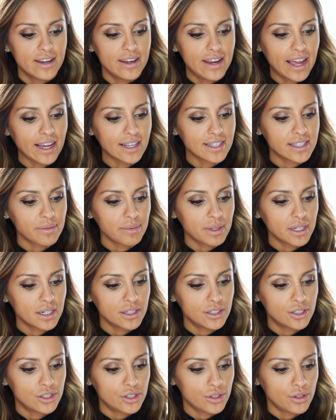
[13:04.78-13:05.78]
Next, I'm
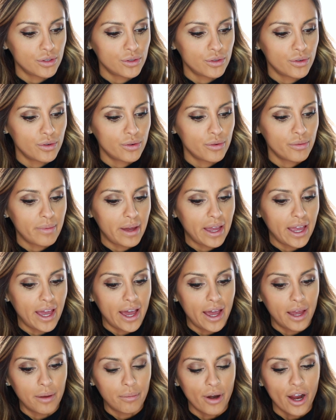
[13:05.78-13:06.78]
gonna do my
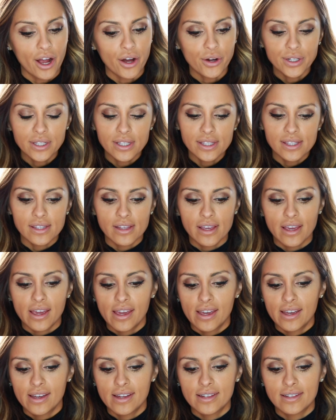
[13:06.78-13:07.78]
eyebrows,
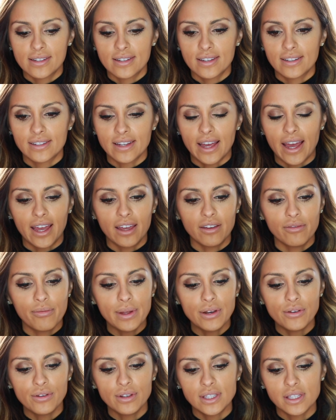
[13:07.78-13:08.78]
and I have
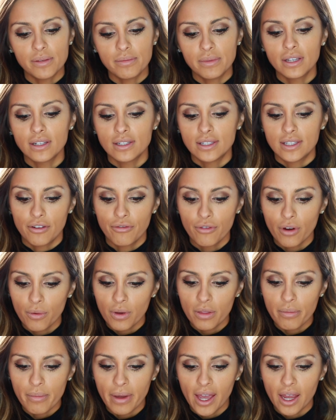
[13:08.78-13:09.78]
been doing something different
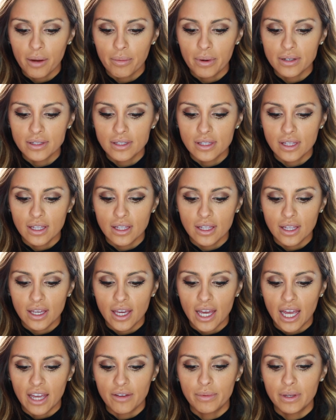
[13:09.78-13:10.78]
with my eyebrows
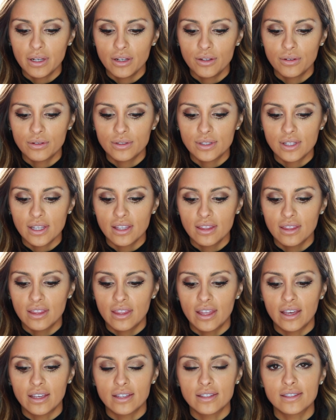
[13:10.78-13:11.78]
lately. I've been using
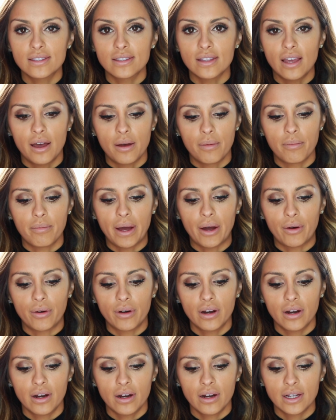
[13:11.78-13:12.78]
this
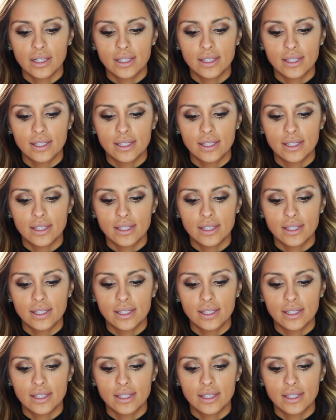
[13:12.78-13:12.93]
powder.